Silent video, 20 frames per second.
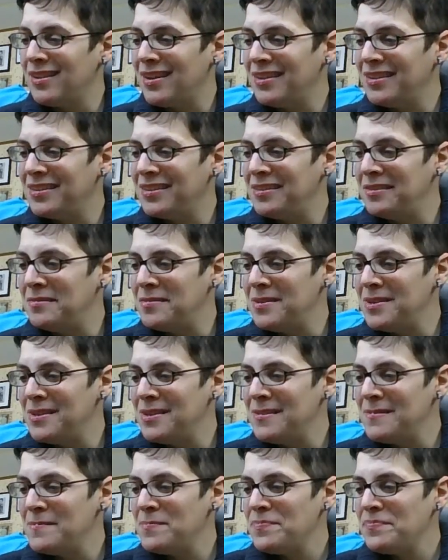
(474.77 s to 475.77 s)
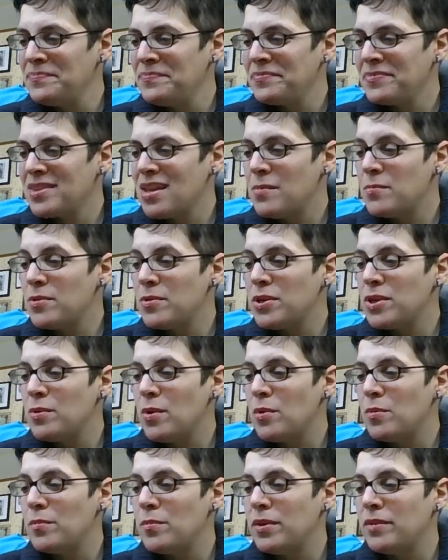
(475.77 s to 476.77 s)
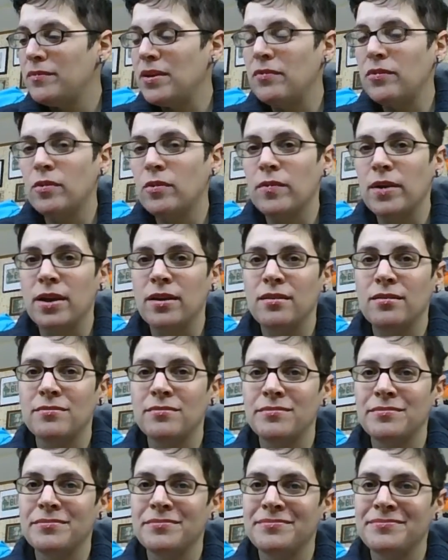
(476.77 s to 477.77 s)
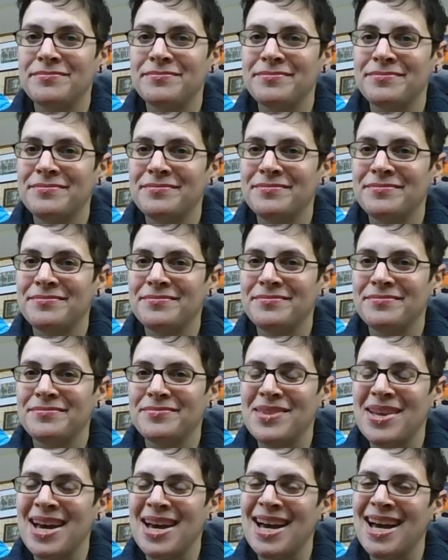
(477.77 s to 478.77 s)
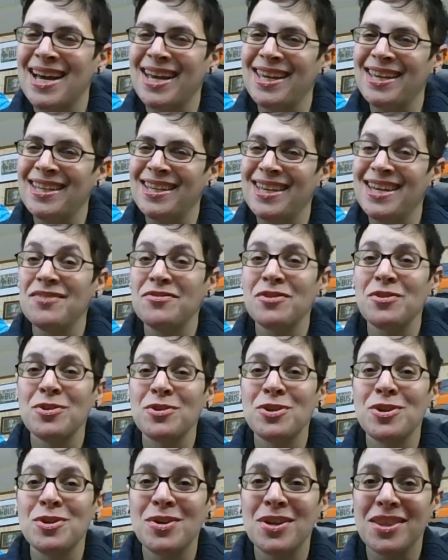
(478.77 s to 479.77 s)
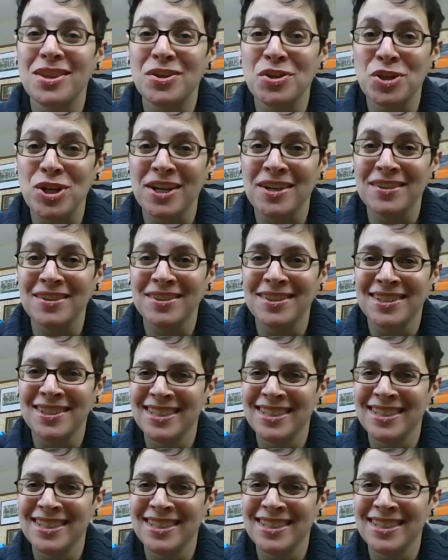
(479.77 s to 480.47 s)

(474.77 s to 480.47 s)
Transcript: Um, a book you own but have never read. Hi, if you're new to the channel,